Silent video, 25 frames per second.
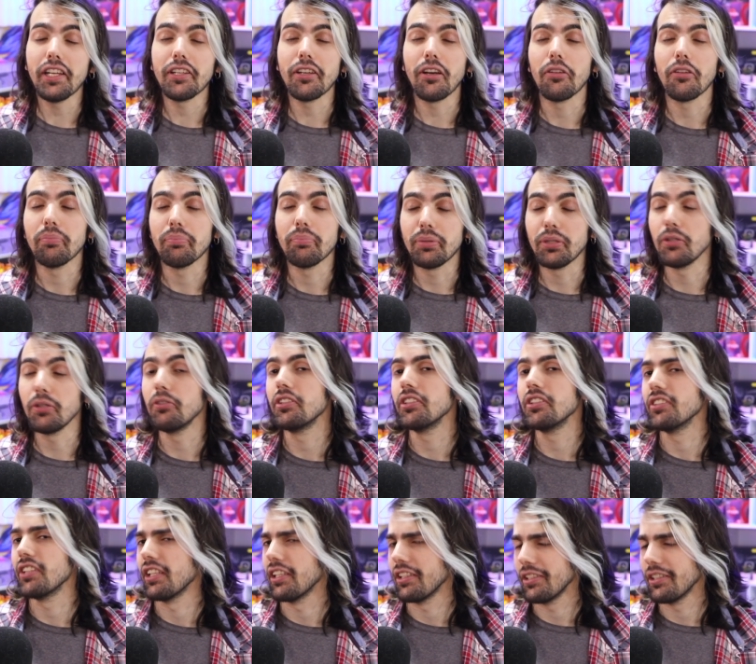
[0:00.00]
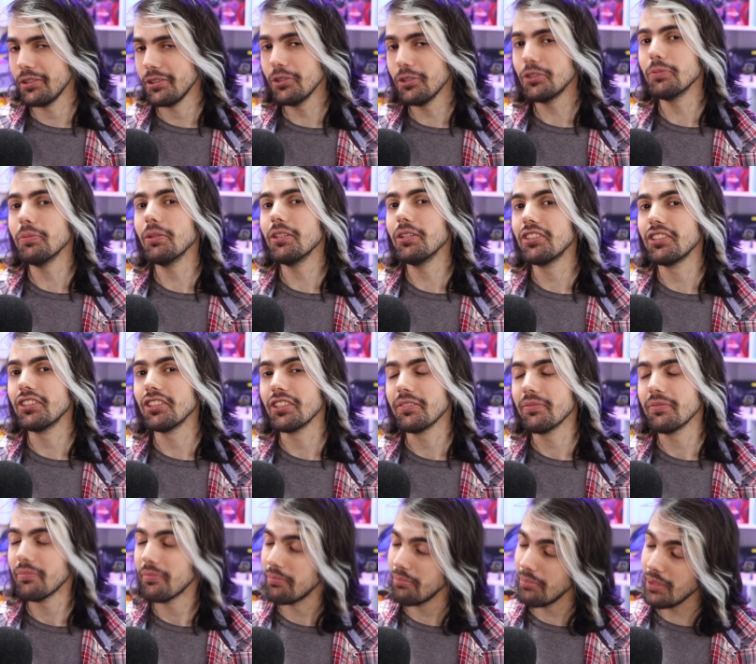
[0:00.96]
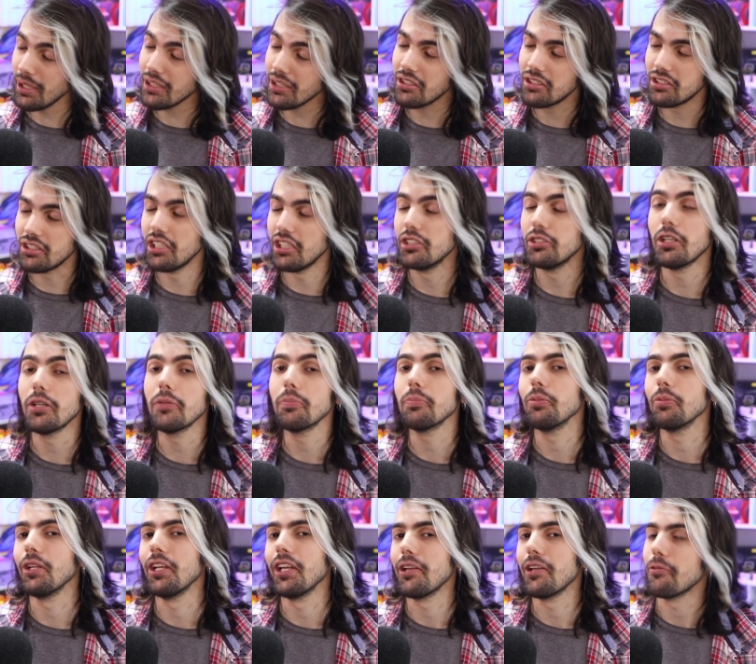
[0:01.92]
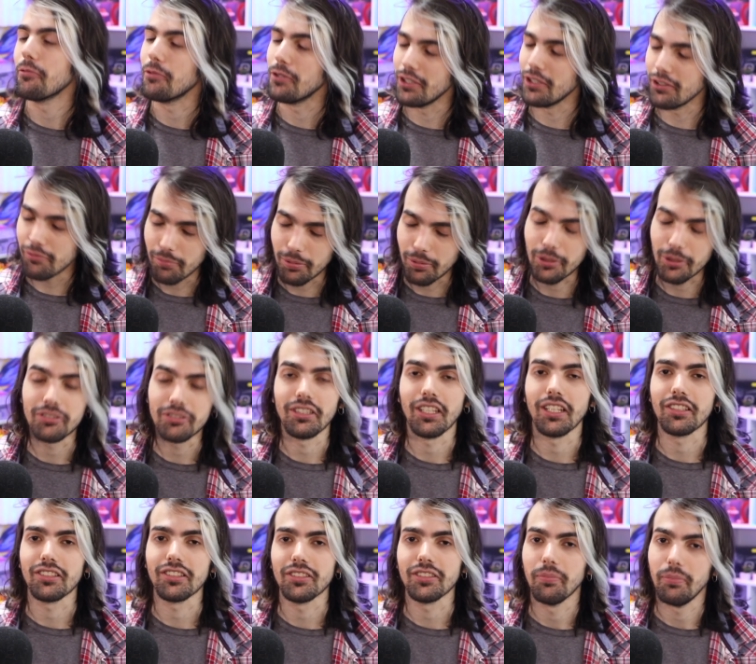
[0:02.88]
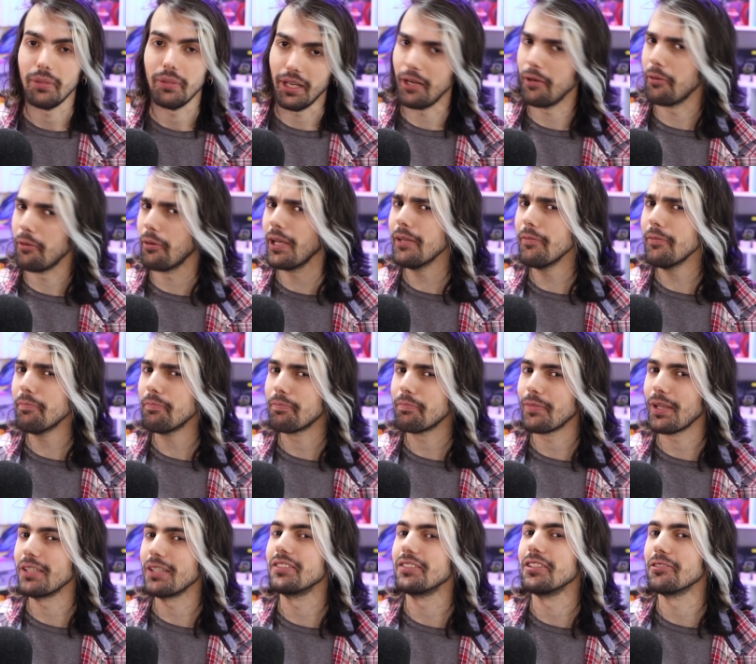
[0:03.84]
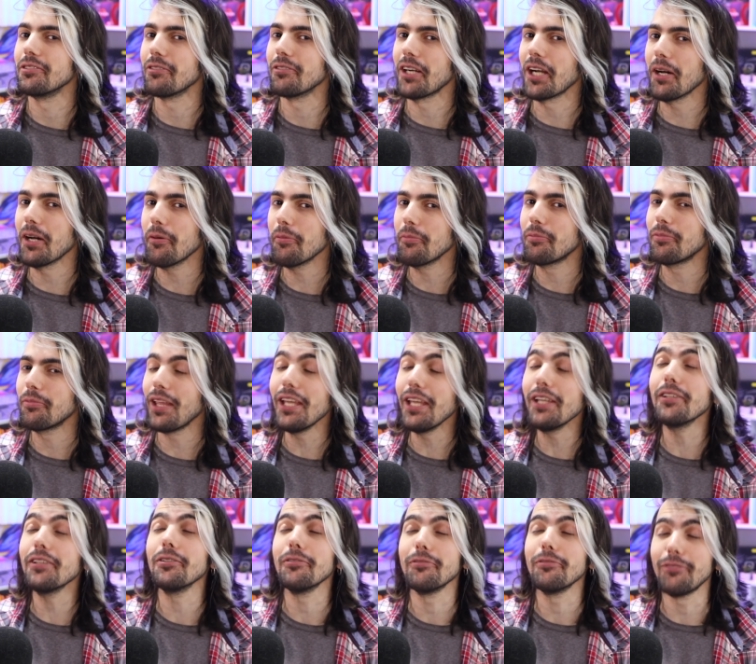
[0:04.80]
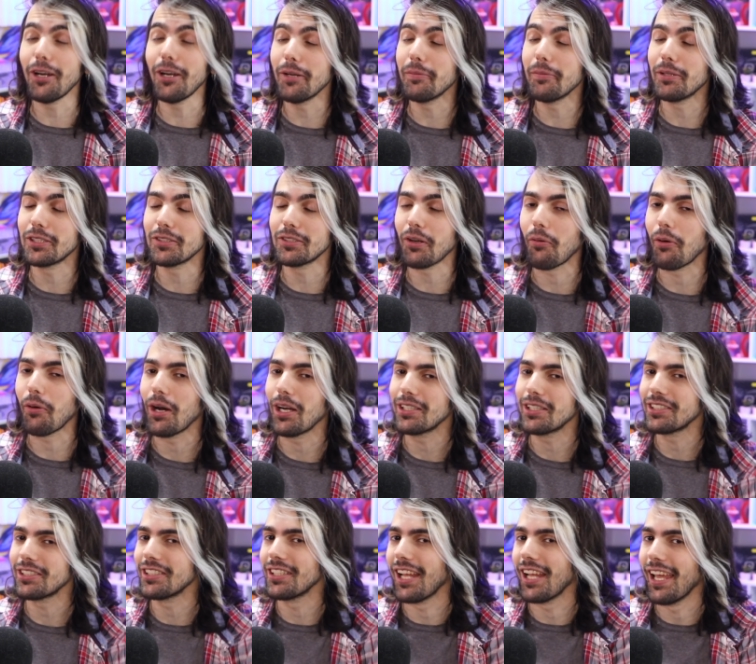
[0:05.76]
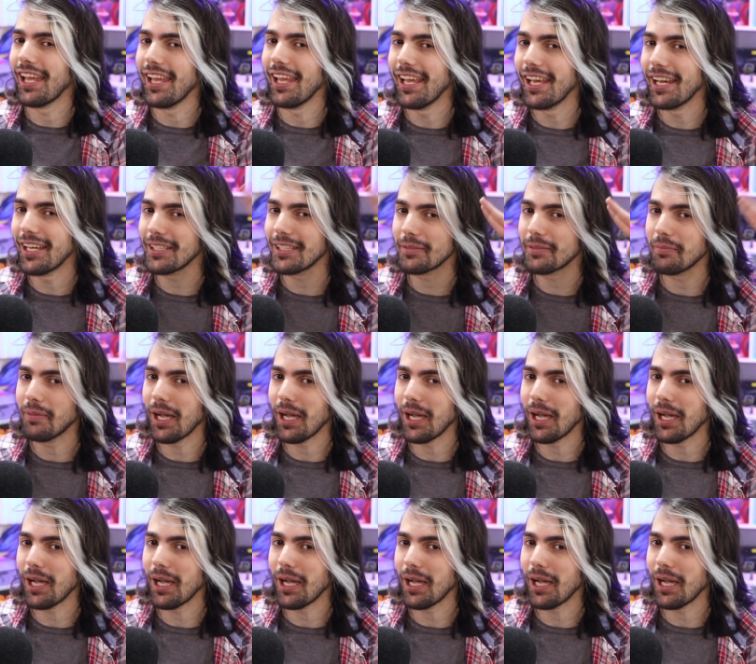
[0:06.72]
on building the ultimate team, make sure you're playing with BlueStacks. But anyway, that's it for now, thank you very much for watching and bye